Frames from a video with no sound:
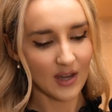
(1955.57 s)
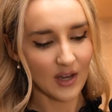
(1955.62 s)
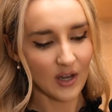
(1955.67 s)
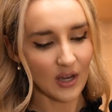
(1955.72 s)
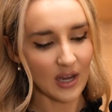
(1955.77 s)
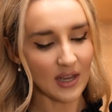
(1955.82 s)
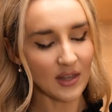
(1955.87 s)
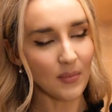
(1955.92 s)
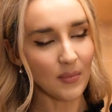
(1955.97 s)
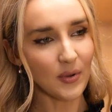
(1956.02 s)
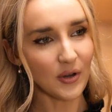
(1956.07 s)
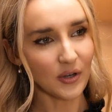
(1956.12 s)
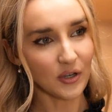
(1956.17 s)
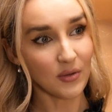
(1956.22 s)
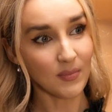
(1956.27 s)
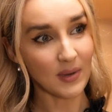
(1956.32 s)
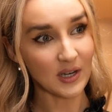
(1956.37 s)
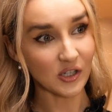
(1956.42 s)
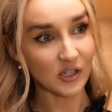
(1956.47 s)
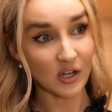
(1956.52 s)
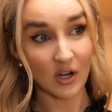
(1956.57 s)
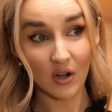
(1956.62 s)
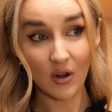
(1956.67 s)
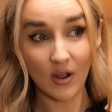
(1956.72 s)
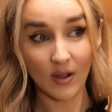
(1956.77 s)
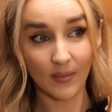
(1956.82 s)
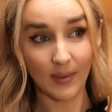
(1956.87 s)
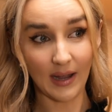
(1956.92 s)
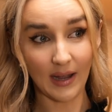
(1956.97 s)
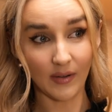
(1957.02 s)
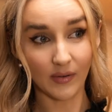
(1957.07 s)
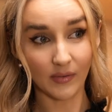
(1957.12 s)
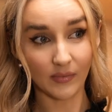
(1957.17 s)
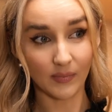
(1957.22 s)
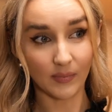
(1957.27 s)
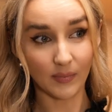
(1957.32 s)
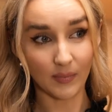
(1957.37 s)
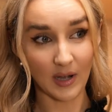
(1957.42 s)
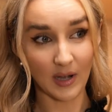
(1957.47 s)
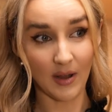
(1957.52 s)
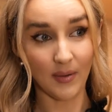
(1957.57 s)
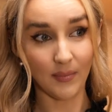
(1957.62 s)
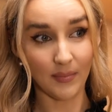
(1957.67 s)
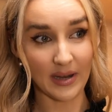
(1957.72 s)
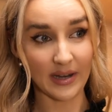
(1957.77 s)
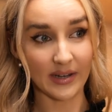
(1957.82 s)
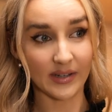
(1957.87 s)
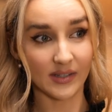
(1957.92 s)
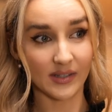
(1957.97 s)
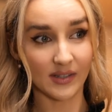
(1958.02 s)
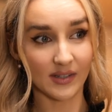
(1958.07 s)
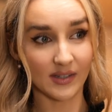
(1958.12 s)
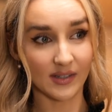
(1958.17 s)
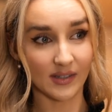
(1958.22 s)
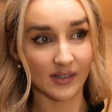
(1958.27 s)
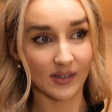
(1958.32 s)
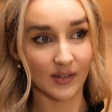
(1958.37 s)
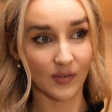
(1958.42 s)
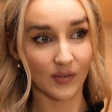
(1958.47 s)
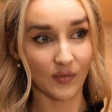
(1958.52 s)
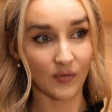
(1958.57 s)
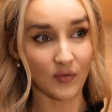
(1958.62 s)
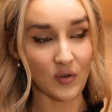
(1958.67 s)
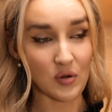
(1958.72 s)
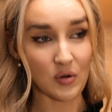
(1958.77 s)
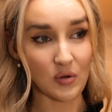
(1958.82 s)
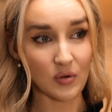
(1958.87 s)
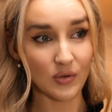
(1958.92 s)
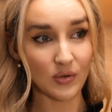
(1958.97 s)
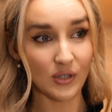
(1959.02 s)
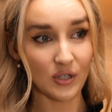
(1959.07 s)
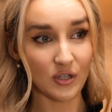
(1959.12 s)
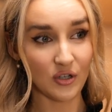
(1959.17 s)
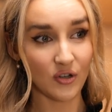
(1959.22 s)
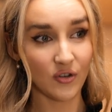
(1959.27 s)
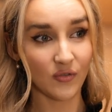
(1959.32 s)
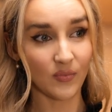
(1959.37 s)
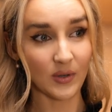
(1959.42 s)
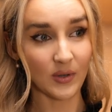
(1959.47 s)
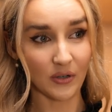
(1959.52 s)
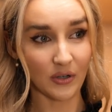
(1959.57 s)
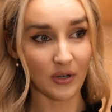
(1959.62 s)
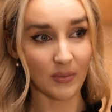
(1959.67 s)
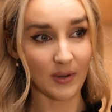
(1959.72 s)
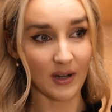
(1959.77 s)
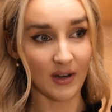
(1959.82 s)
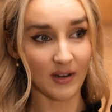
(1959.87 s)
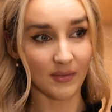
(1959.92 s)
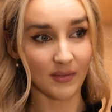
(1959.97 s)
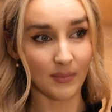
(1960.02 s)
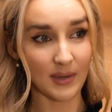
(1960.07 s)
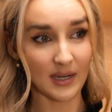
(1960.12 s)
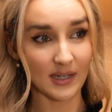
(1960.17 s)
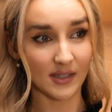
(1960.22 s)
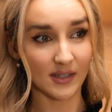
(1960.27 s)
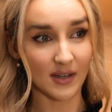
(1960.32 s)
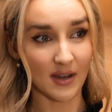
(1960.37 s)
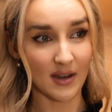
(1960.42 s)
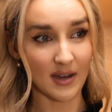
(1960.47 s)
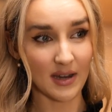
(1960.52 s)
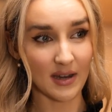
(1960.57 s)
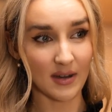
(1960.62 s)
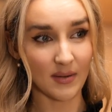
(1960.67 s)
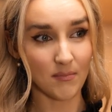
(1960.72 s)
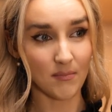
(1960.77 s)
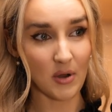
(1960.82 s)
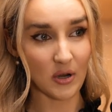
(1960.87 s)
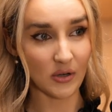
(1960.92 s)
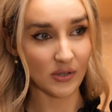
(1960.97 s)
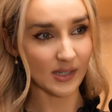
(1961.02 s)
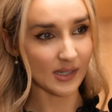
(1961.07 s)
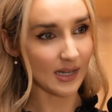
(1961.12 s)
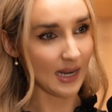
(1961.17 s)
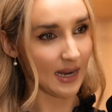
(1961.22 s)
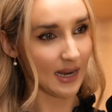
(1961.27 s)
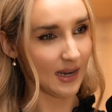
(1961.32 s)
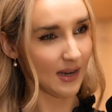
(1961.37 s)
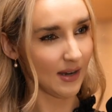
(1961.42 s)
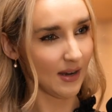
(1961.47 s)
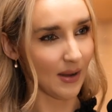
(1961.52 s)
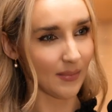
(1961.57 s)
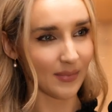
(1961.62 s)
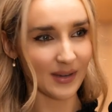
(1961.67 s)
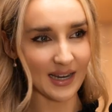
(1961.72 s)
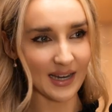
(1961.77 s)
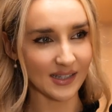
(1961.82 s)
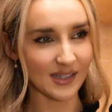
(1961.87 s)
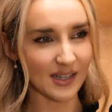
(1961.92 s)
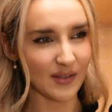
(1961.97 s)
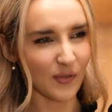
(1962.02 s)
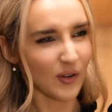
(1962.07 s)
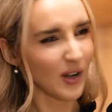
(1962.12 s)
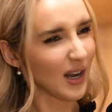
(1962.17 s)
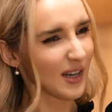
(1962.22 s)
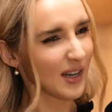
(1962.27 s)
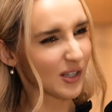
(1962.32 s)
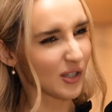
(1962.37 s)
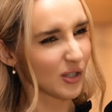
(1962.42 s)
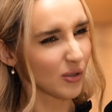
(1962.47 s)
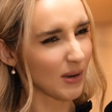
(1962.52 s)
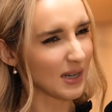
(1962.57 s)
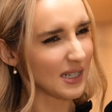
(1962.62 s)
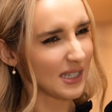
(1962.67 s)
In the book, you mentioned a lot about plant-based food. You've been on a plant-based diet mostly, I'm guessing, for like 20